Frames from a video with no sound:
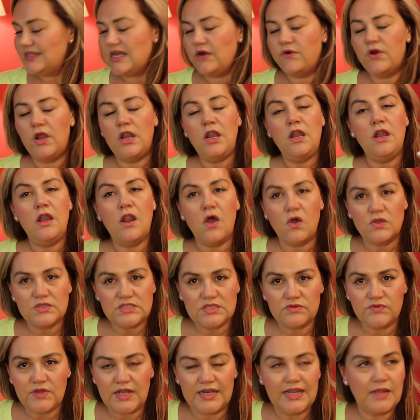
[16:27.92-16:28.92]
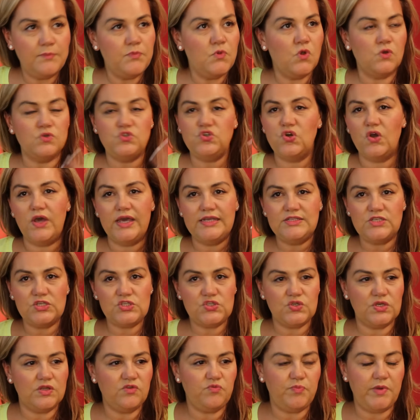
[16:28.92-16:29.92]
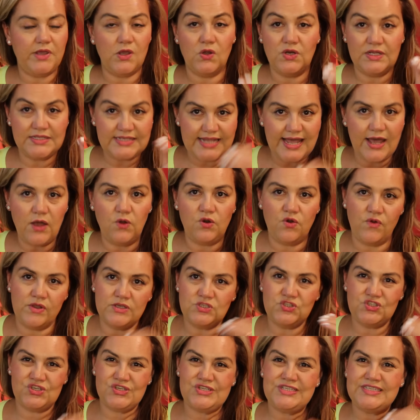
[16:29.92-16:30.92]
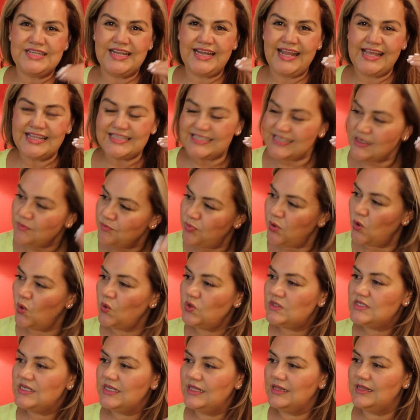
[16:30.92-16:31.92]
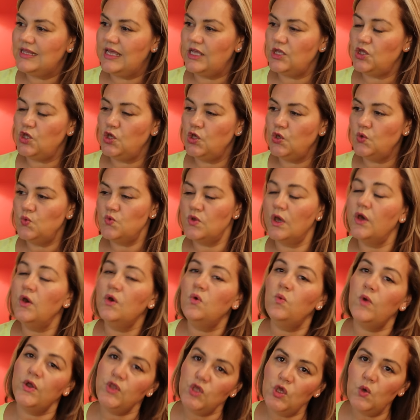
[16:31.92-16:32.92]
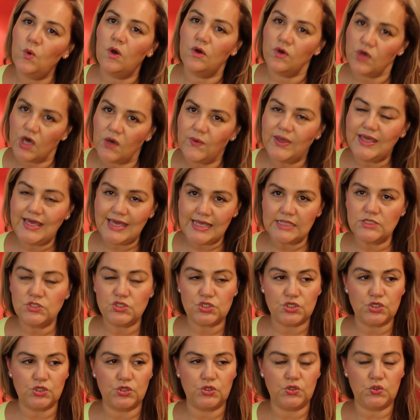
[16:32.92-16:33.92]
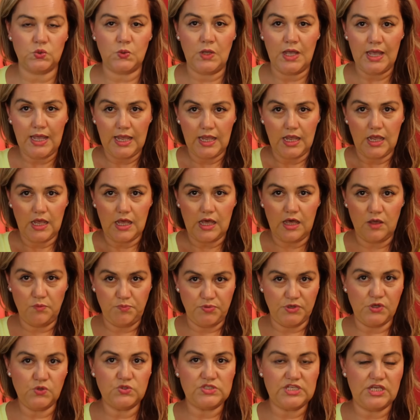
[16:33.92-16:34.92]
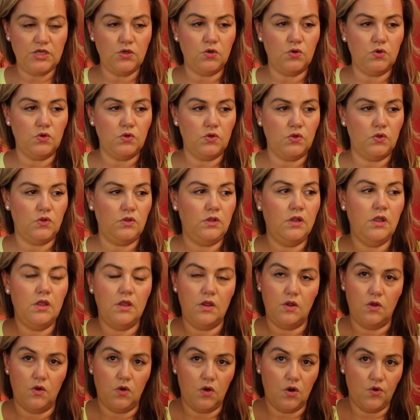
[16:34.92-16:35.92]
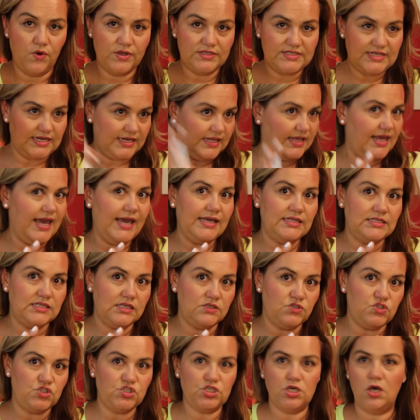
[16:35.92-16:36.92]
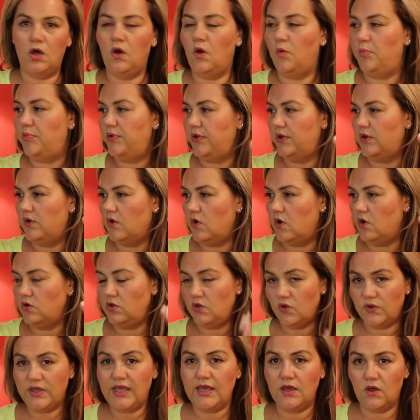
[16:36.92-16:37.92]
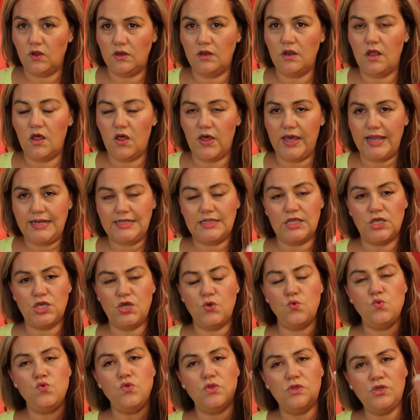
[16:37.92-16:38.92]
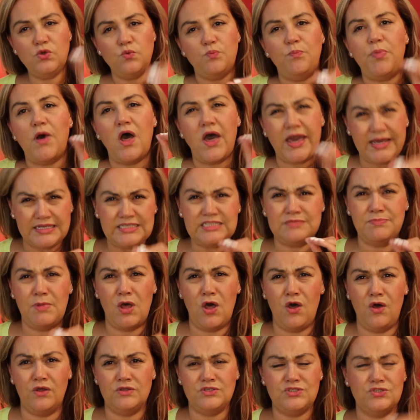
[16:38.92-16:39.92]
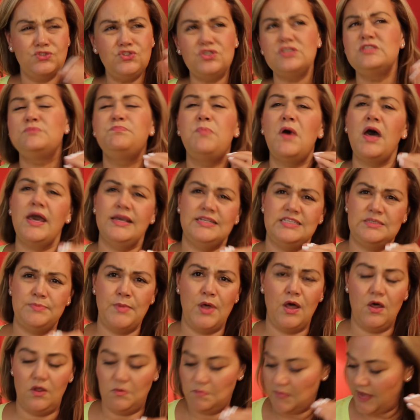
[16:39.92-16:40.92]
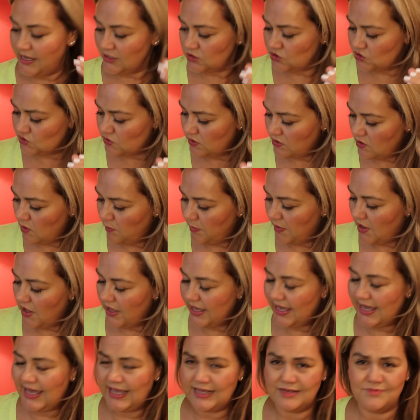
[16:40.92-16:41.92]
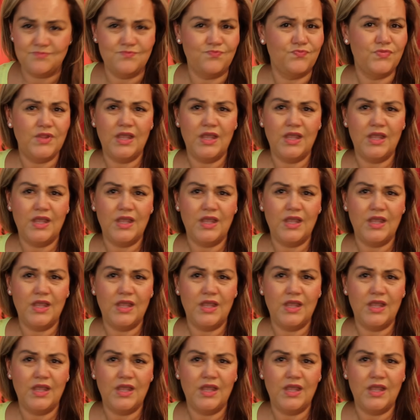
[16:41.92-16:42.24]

there are lots of, and I'm not trying to sort of be on a downer, it's just that it's important that you know when you are going into a beauty haul or a dedicated shop or looking online that you, you buy smart. Just buy smart. Make sure you're buying